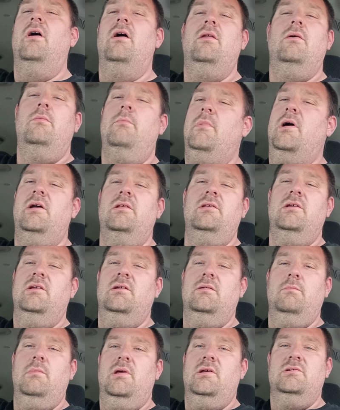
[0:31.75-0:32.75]
I don't mind the
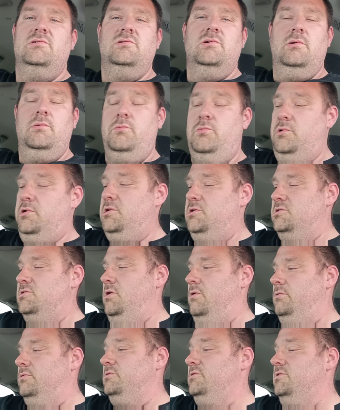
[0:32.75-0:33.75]
emails. I really
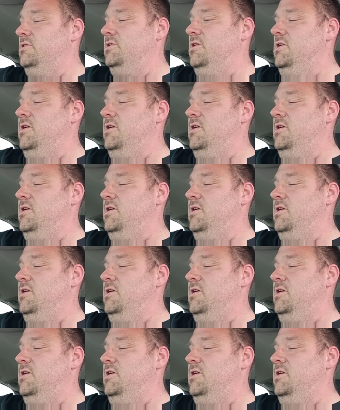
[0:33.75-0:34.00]
don't.